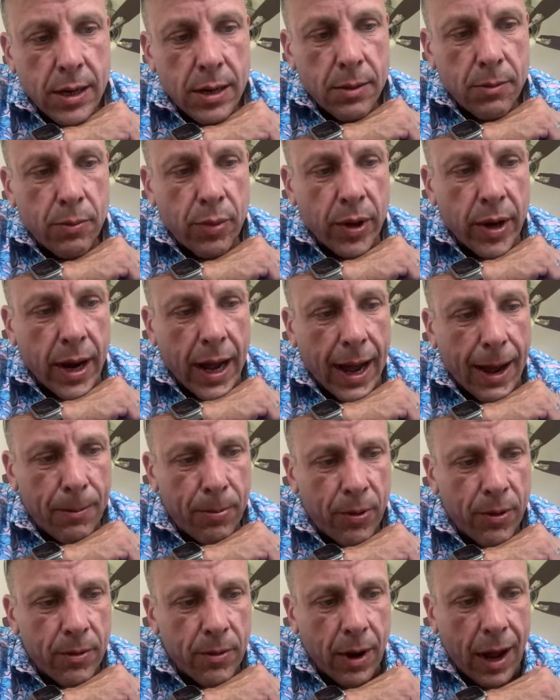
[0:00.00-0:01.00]
But I
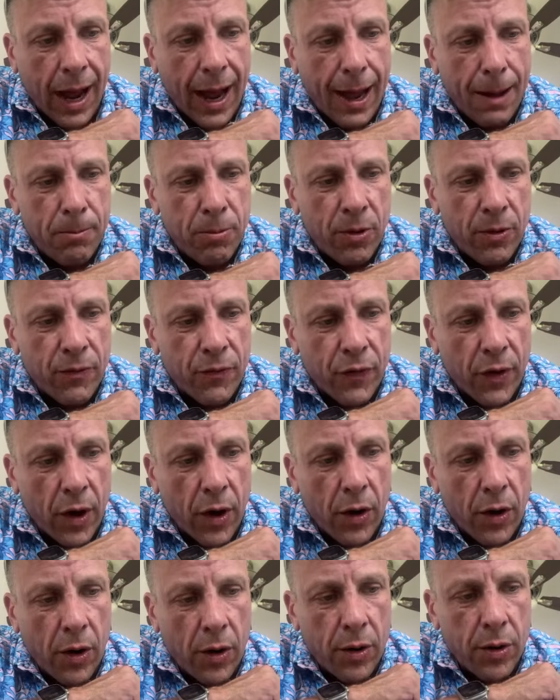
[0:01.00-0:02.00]

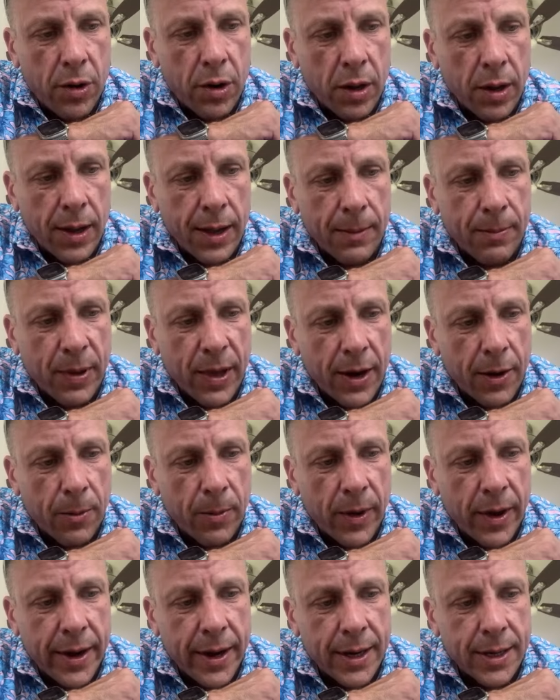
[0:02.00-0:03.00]
prefer pedal
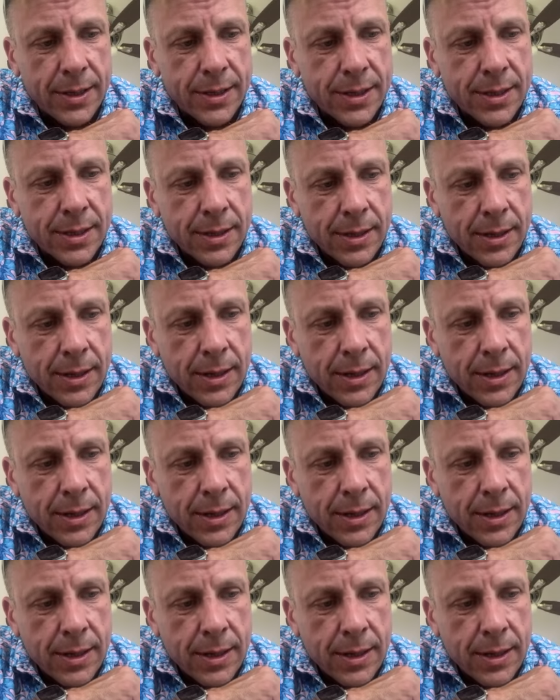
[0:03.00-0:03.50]
bikes.